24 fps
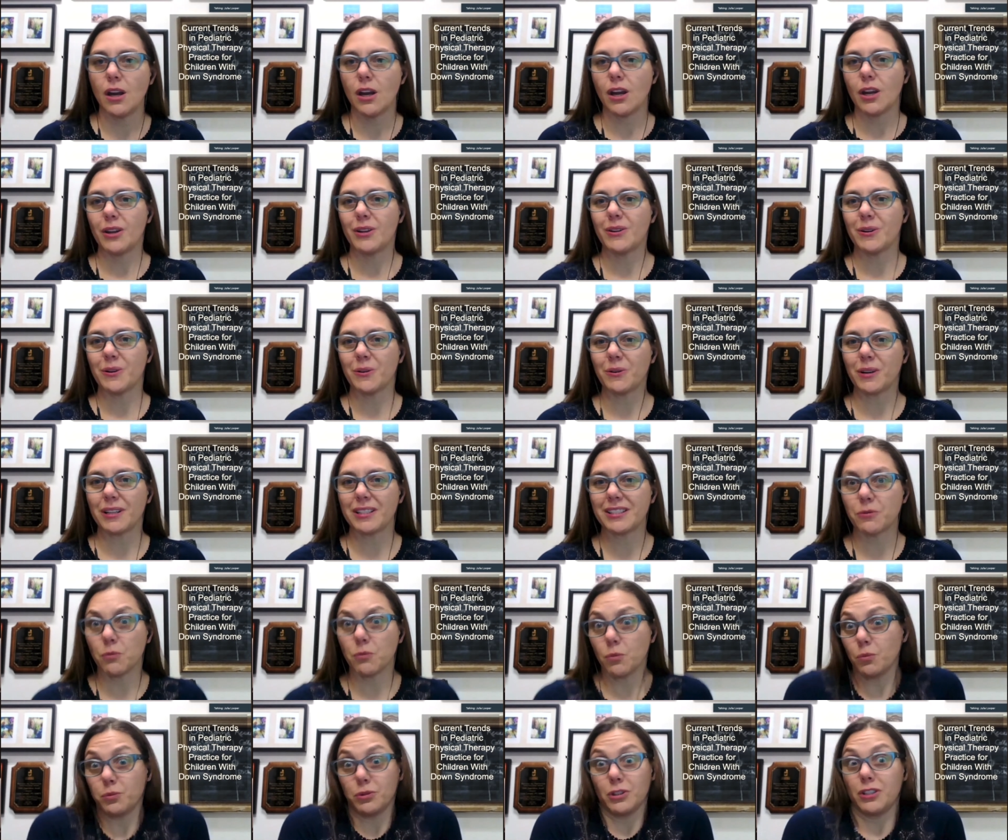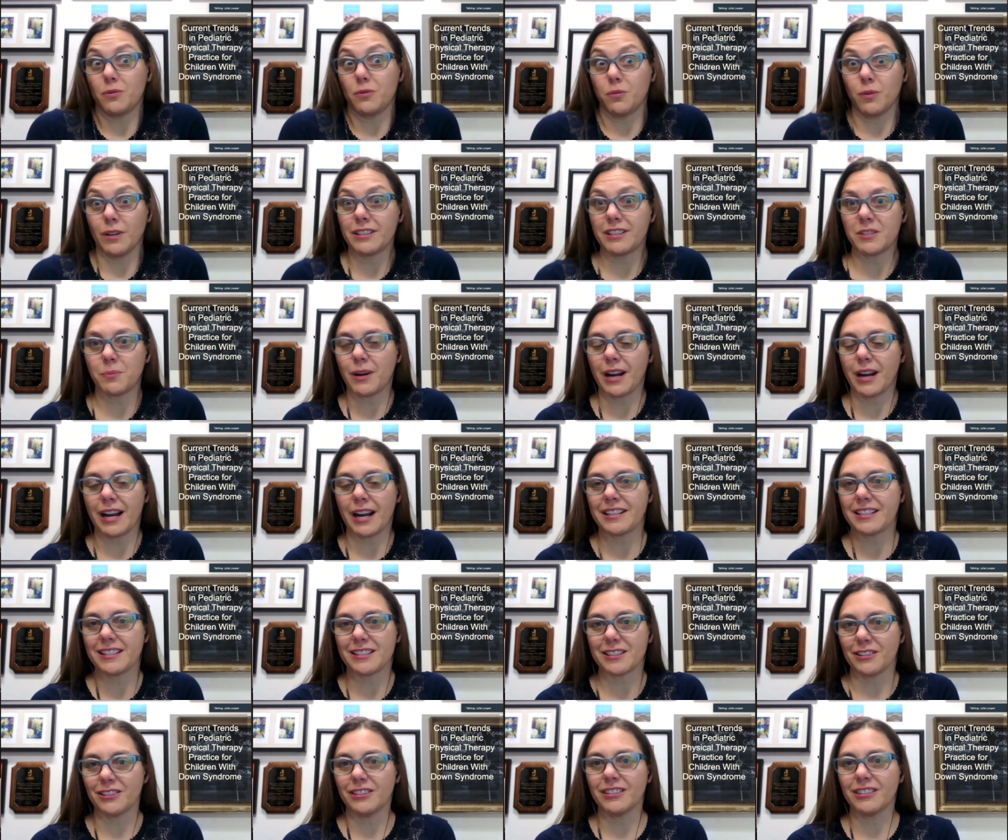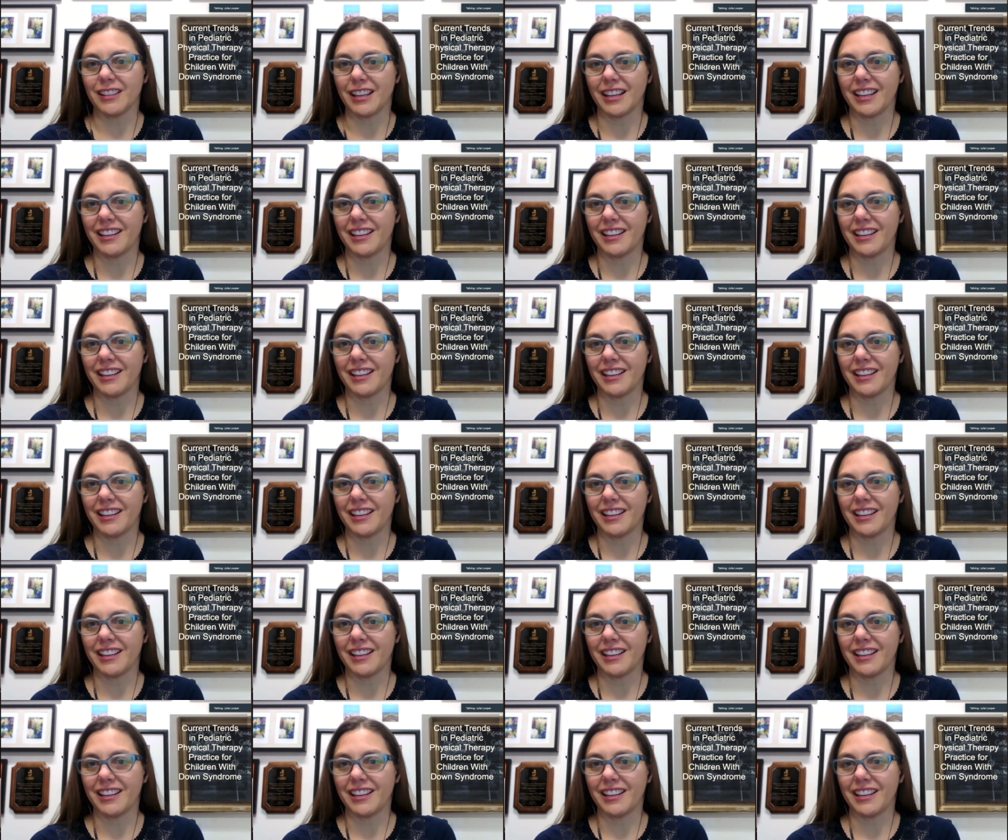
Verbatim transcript: You know, what's just what does practice look like?